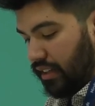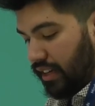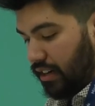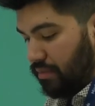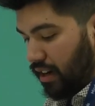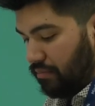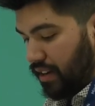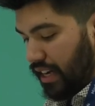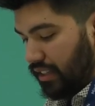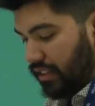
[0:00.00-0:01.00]
The Deer Park
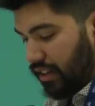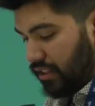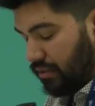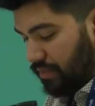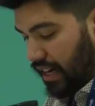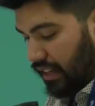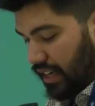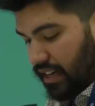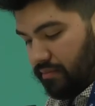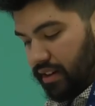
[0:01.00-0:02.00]
branch is also
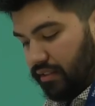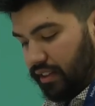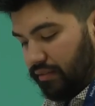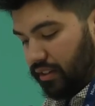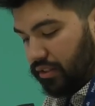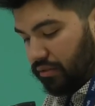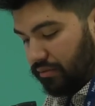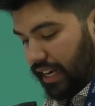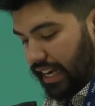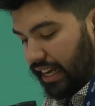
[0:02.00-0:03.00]
piloting a monthly virtual
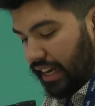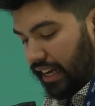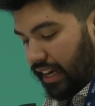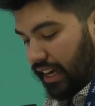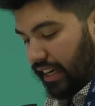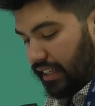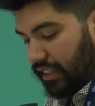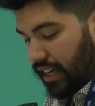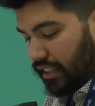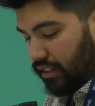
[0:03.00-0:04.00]
reading and
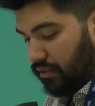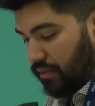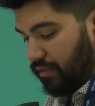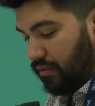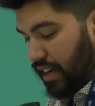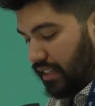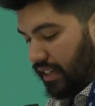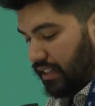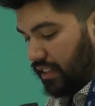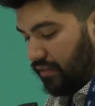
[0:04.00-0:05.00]
discussion group for
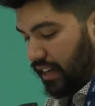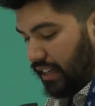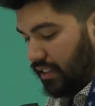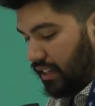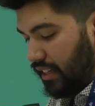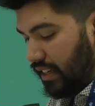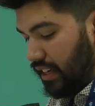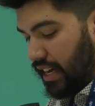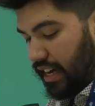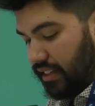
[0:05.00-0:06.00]
residents of
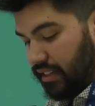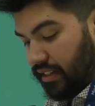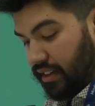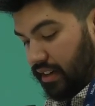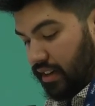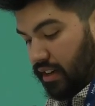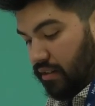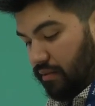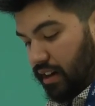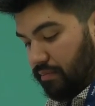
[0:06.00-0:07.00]
HCDDS.
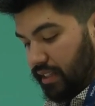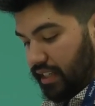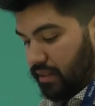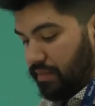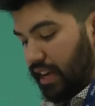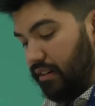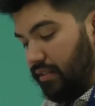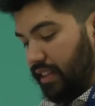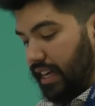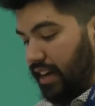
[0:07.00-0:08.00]
We are participating with the